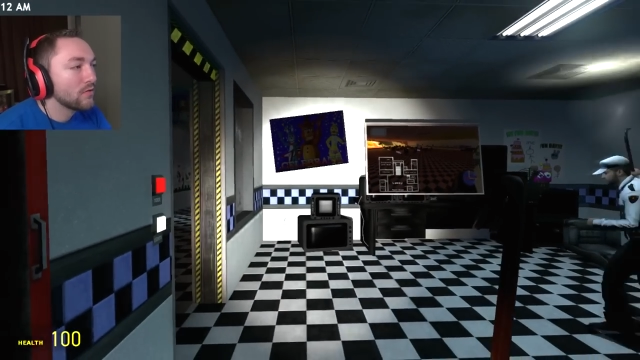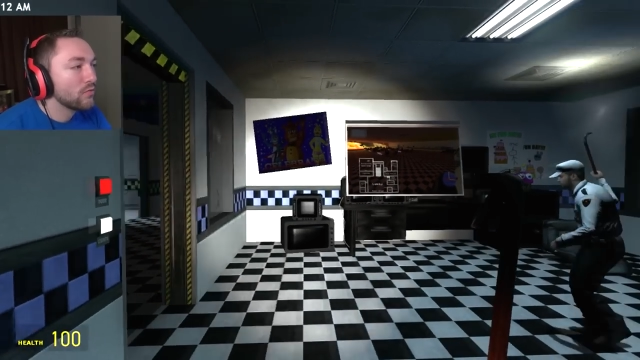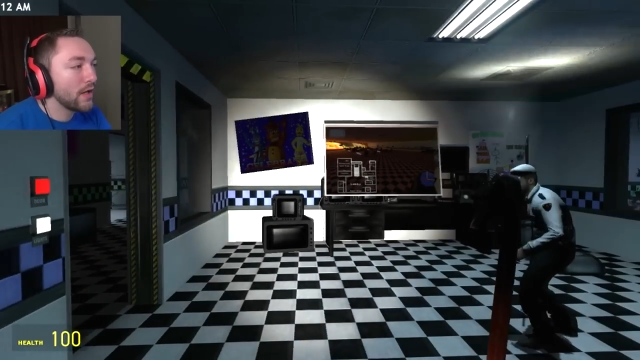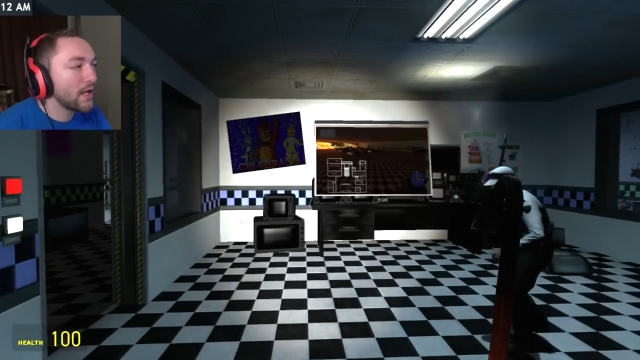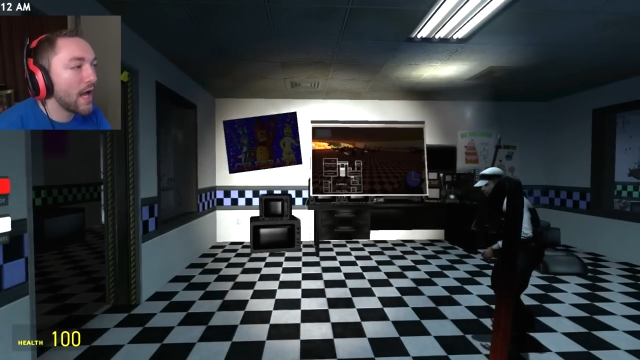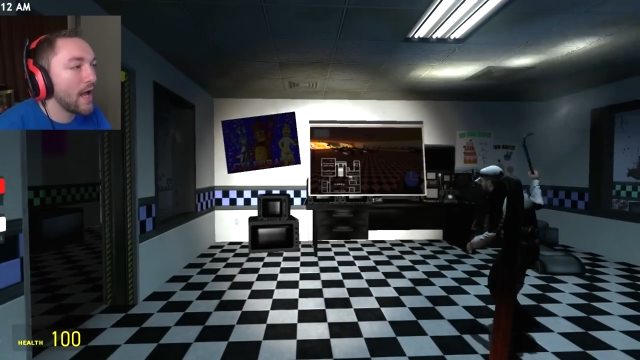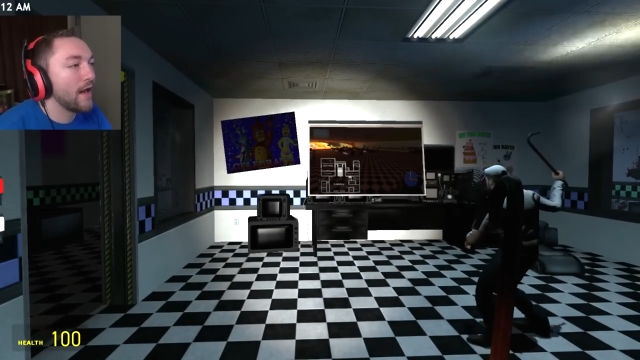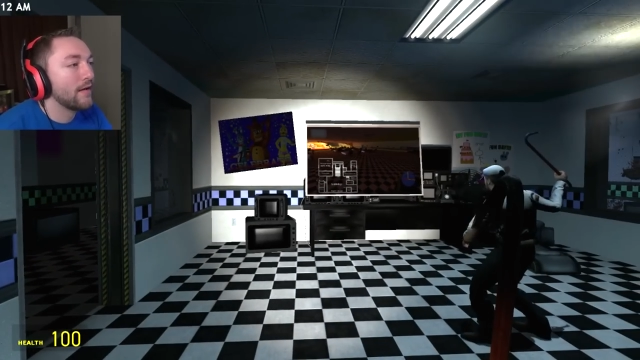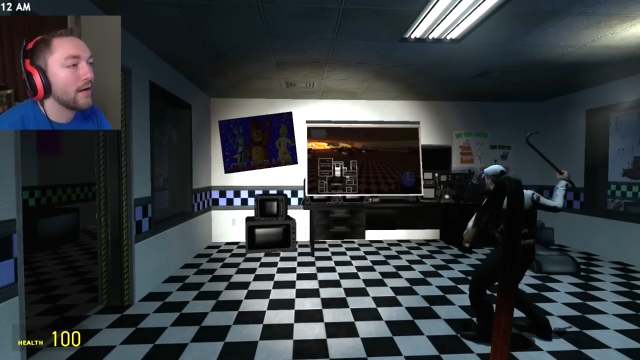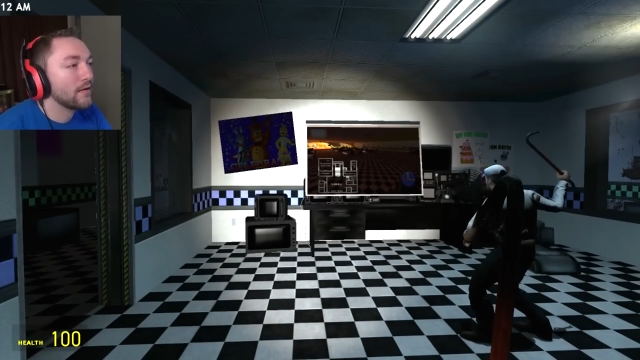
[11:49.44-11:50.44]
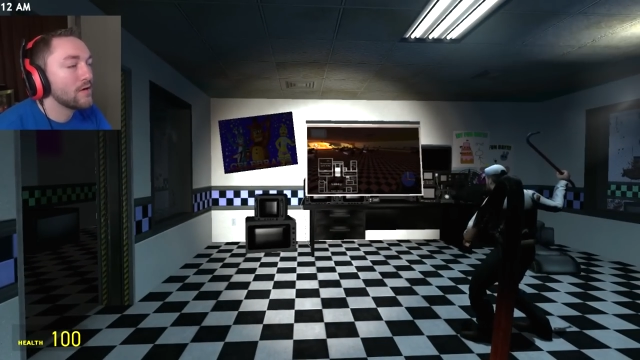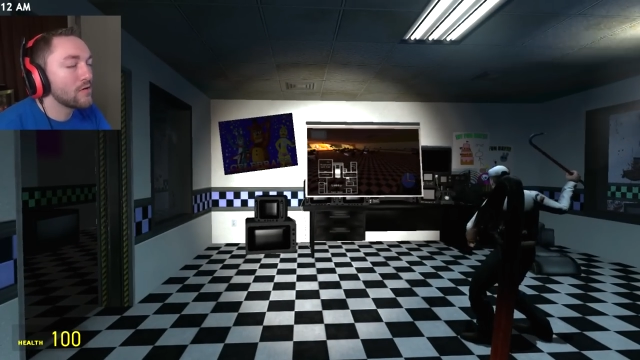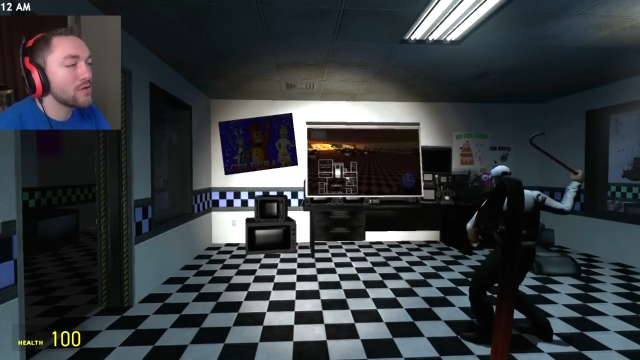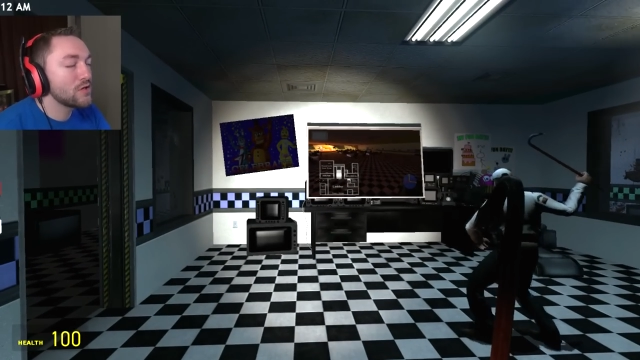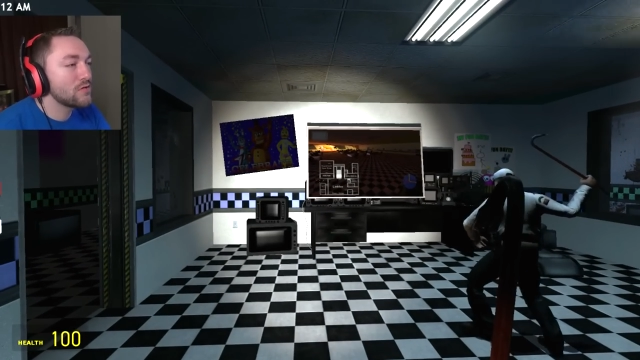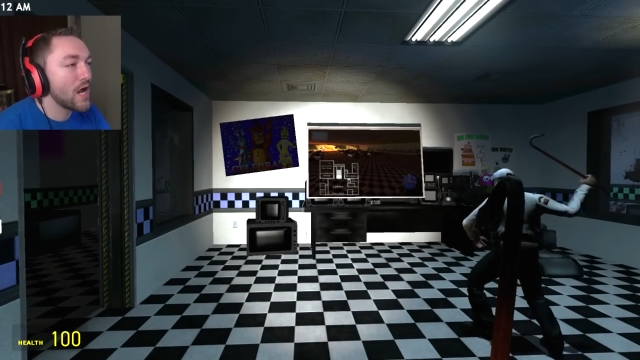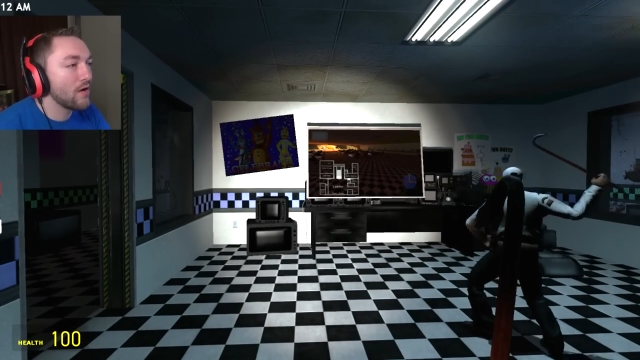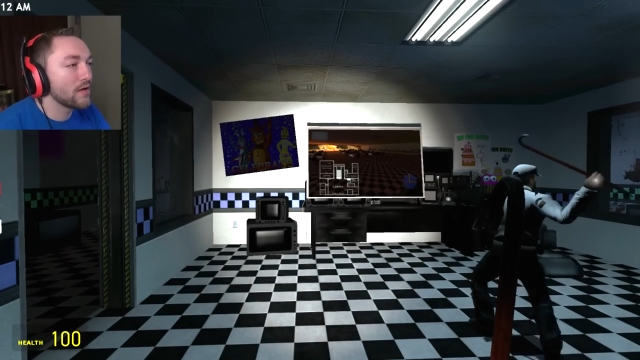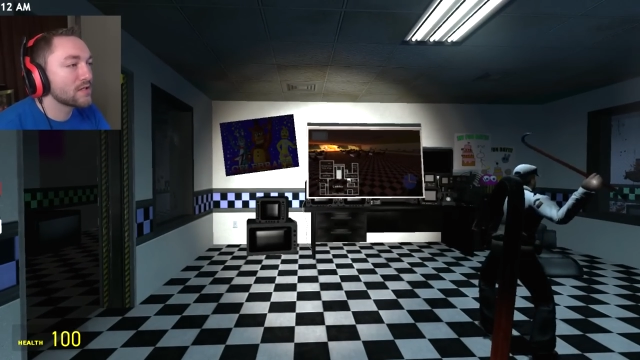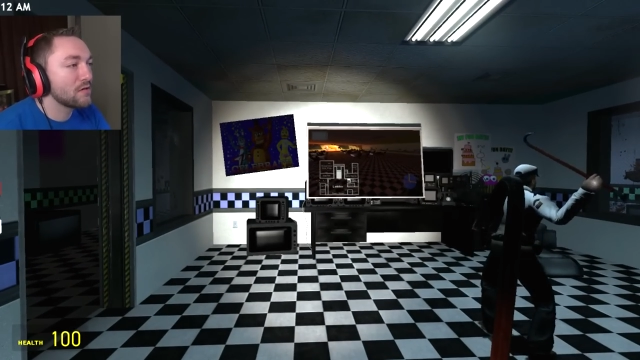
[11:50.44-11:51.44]
We can! Don't you
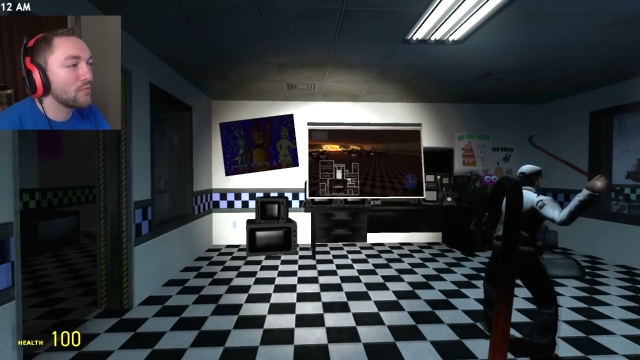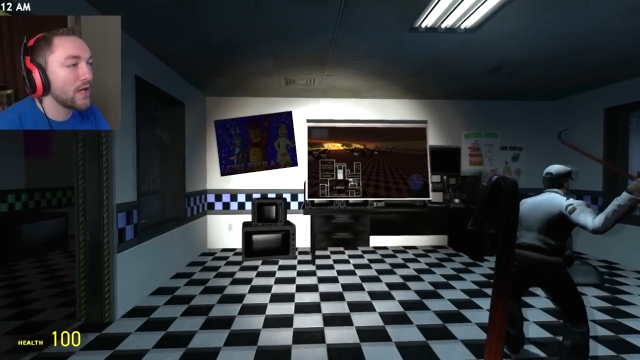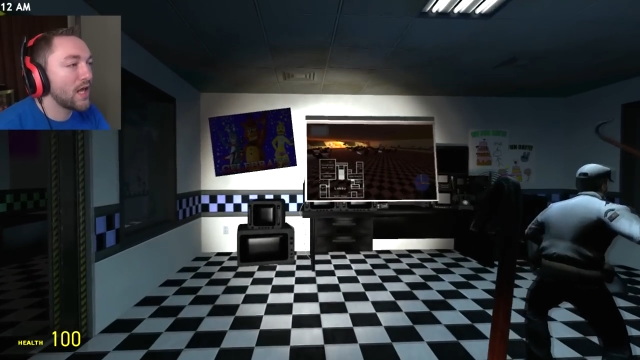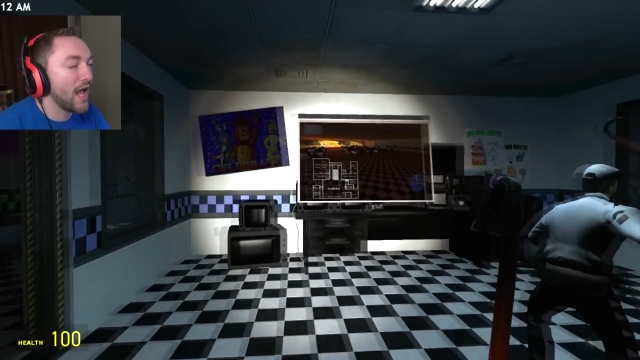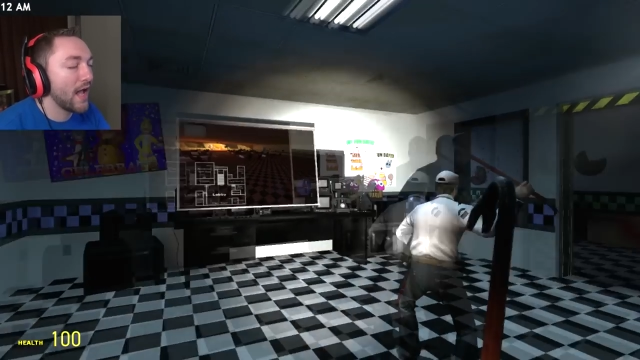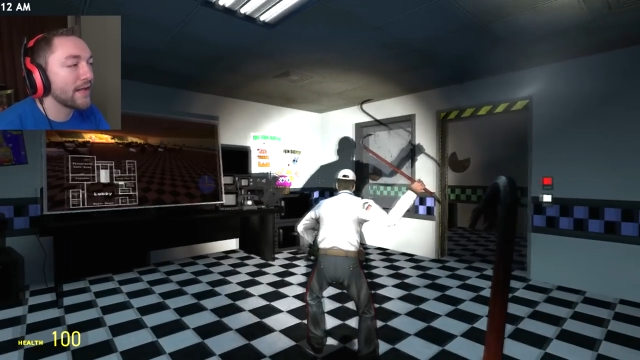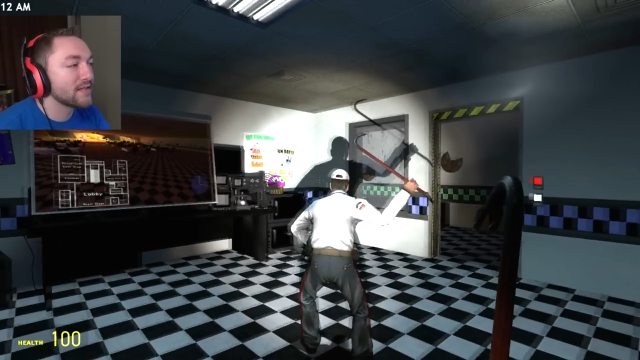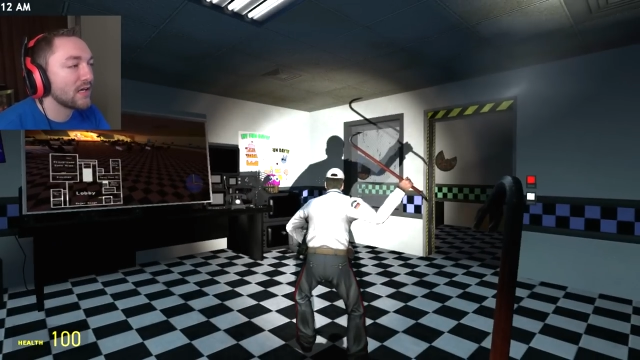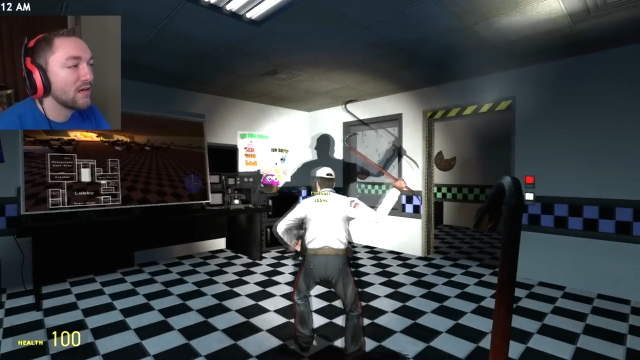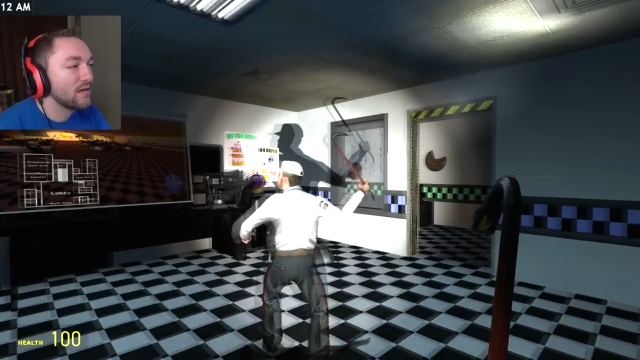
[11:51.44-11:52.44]
tell us we can't.